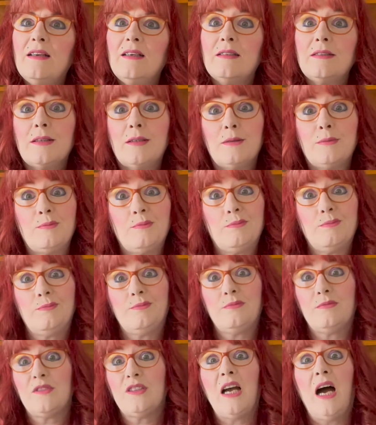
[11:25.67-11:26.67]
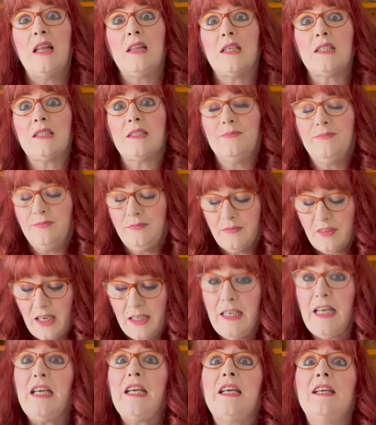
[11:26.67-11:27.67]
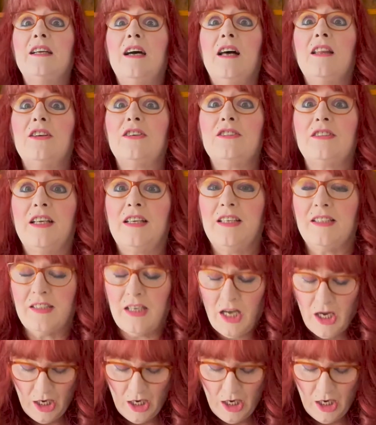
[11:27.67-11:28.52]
So dollars, Canadian dollars, that is.